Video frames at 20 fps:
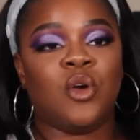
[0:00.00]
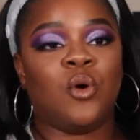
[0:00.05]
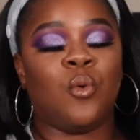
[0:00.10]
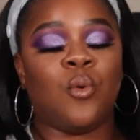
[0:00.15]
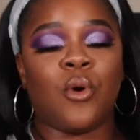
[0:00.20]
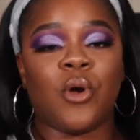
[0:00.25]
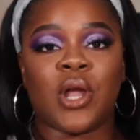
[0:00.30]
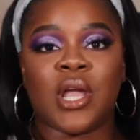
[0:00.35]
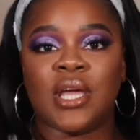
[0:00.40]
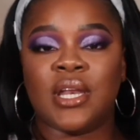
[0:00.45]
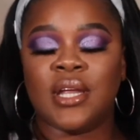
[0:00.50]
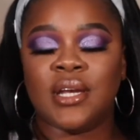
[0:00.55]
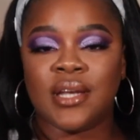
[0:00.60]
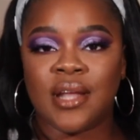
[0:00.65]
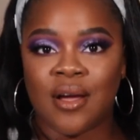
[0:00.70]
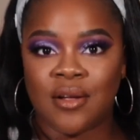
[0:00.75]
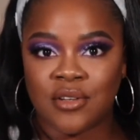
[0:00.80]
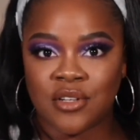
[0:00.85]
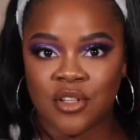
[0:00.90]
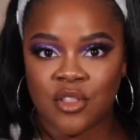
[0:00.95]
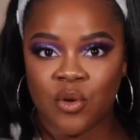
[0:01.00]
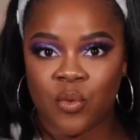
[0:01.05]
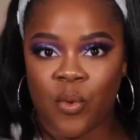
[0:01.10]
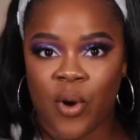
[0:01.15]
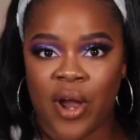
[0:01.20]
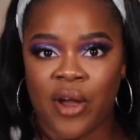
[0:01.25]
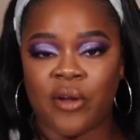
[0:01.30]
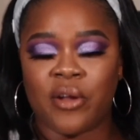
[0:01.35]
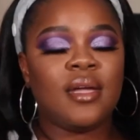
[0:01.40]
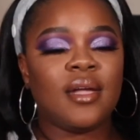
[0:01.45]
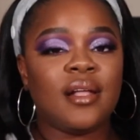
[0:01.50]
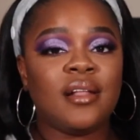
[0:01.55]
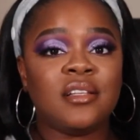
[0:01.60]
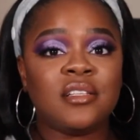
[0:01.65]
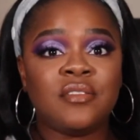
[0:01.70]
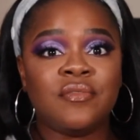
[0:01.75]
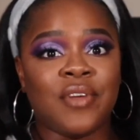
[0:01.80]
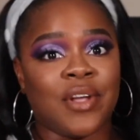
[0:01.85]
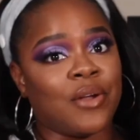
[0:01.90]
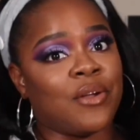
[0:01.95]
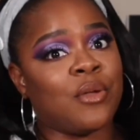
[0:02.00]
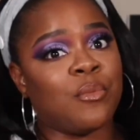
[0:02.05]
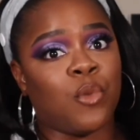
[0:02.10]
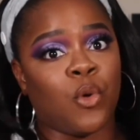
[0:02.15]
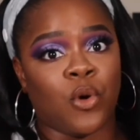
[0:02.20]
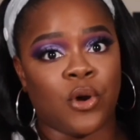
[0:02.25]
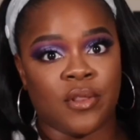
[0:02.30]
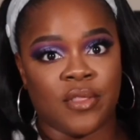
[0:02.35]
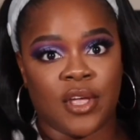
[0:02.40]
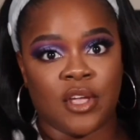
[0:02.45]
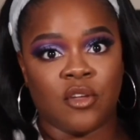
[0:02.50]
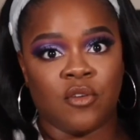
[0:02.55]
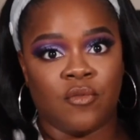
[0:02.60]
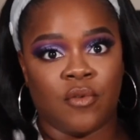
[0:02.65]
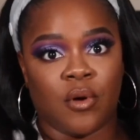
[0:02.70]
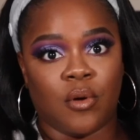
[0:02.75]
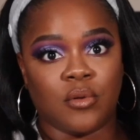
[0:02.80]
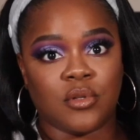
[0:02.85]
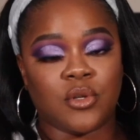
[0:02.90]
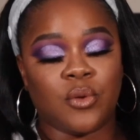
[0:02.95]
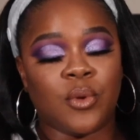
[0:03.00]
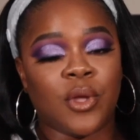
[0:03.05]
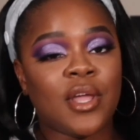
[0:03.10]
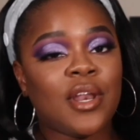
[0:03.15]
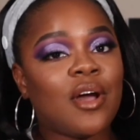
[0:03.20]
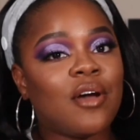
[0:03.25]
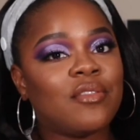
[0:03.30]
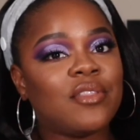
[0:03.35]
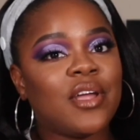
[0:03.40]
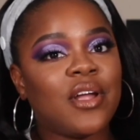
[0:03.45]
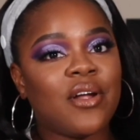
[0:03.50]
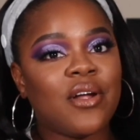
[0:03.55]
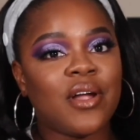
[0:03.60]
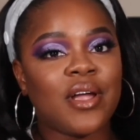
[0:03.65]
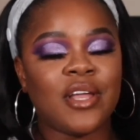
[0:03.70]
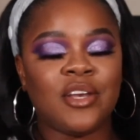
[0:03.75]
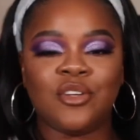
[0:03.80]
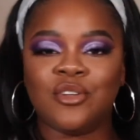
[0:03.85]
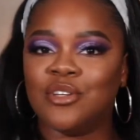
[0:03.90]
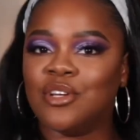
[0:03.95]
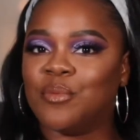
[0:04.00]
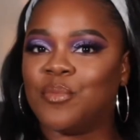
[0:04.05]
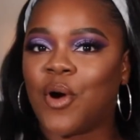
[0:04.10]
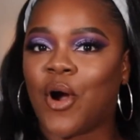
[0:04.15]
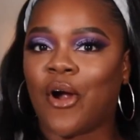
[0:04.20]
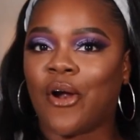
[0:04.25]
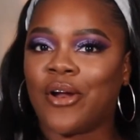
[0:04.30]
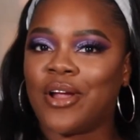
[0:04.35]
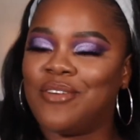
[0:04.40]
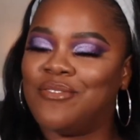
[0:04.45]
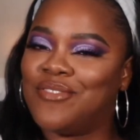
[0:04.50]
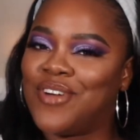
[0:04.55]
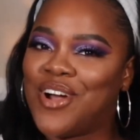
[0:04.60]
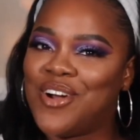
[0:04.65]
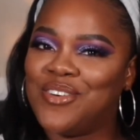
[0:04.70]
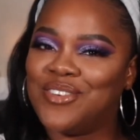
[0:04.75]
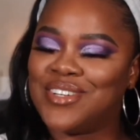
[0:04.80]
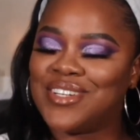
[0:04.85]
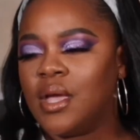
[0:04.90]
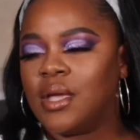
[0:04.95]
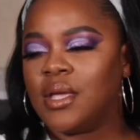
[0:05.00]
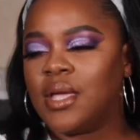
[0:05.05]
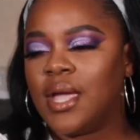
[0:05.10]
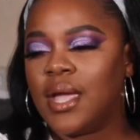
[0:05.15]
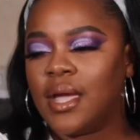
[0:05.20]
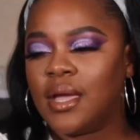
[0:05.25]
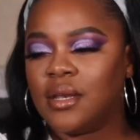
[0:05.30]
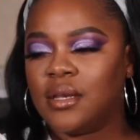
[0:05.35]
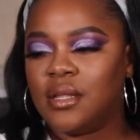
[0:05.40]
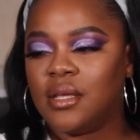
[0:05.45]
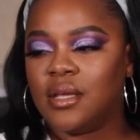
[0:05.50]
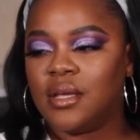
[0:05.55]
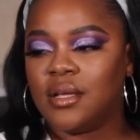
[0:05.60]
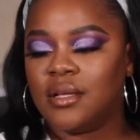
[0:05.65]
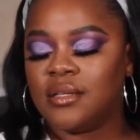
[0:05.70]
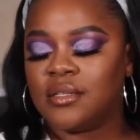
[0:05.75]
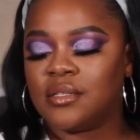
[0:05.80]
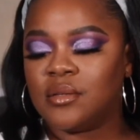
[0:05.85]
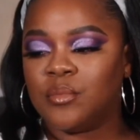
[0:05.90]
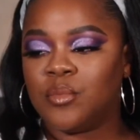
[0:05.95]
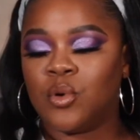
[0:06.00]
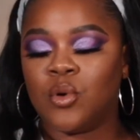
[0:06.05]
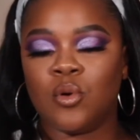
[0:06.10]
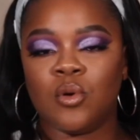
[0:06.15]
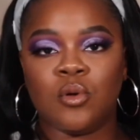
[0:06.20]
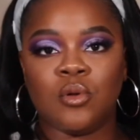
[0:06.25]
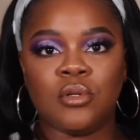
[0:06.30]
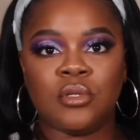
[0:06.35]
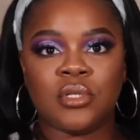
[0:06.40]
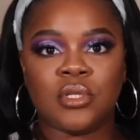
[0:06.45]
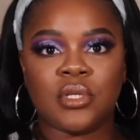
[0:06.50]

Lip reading: We're getting down to the wire. It is very important that you vote. So get out there and do your part and vote. Candiace pulls